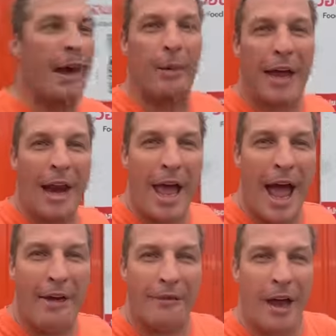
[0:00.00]
we're going to
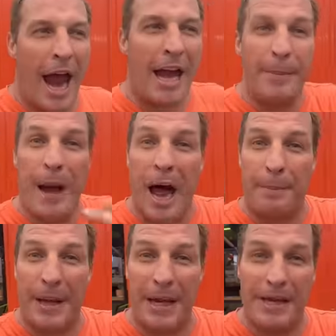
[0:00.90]
have eighty baht
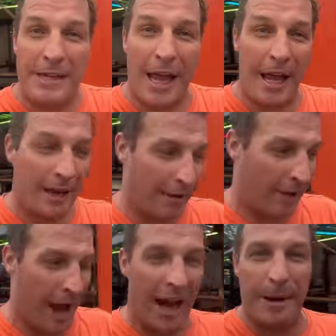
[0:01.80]
beers there. They've
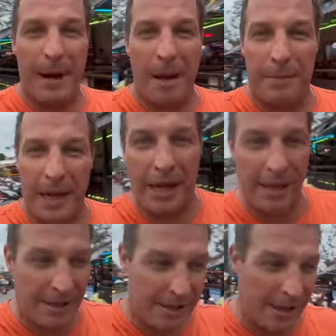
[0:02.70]
got eighty baht
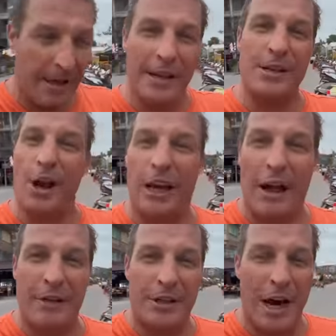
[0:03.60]
beers. There's no
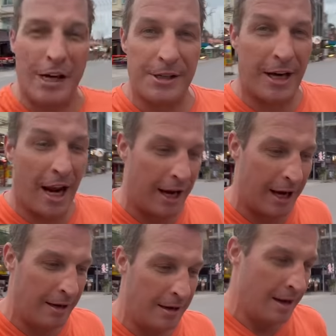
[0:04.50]
cover charge to get
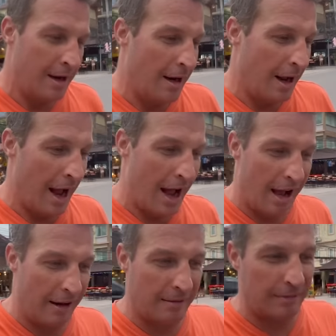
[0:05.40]
in.
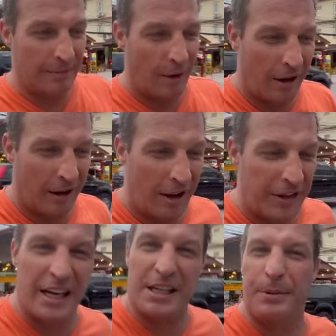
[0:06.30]
Uh, I
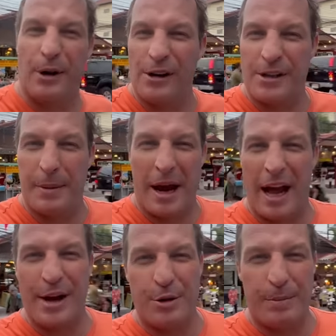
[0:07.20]
think spirits about one
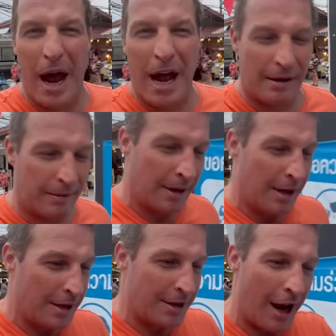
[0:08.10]
hundred baht.
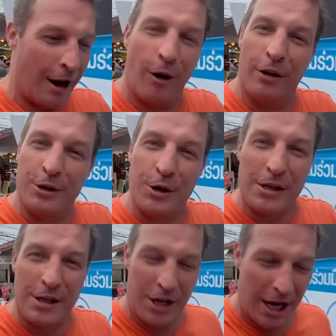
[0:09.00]
So all the drinks
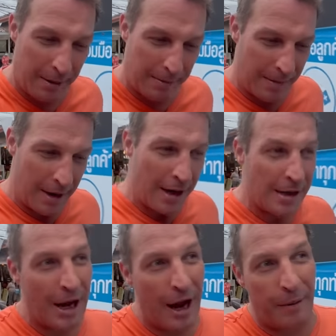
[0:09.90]
are cheap.
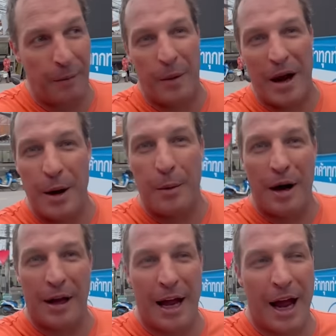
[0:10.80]
So where you want
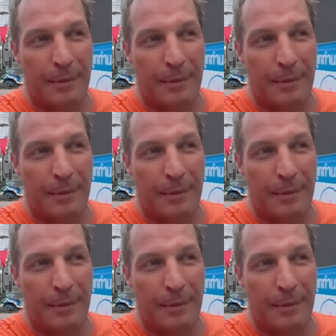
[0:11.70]
to come,